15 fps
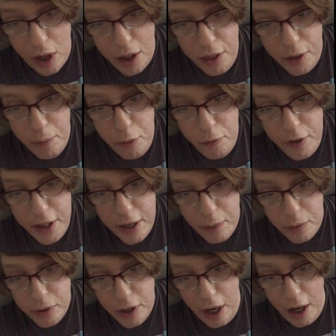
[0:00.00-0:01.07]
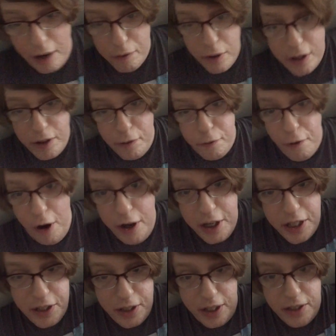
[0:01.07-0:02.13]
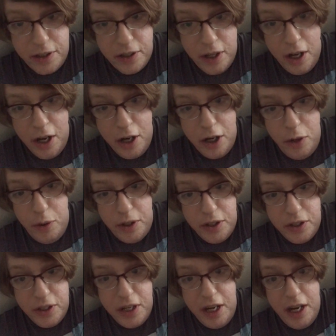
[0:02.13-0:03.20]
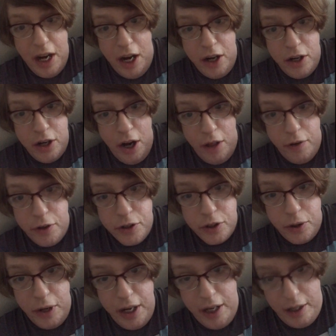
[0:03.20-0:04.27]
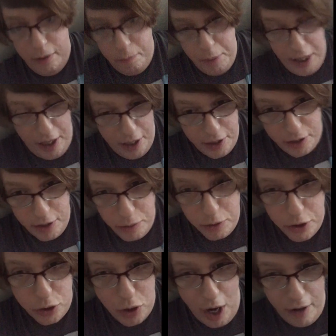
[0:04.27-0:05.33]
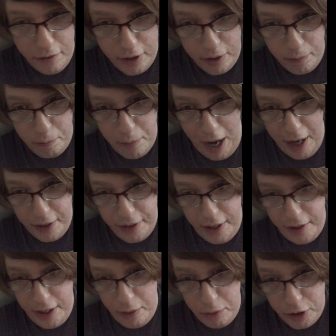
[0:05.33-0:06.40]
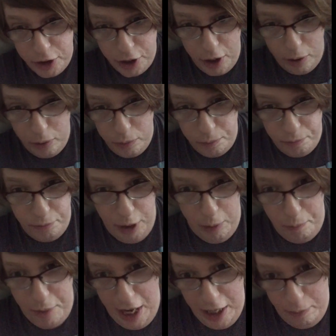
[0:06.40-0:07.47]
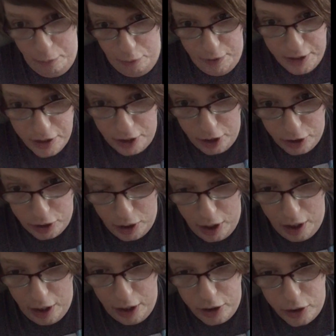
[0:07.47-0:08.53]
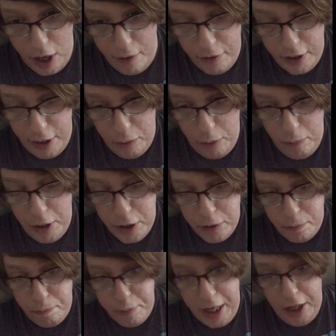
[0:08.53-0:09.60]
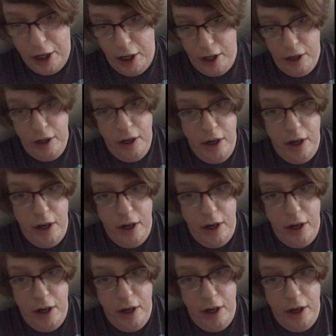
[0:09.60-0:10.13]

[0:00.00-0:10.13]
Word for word: the movie that uh, in the far distance you could see another screen because this was a drive-in back then. They would show you know many movies on a, on a drive-in. They were much bigger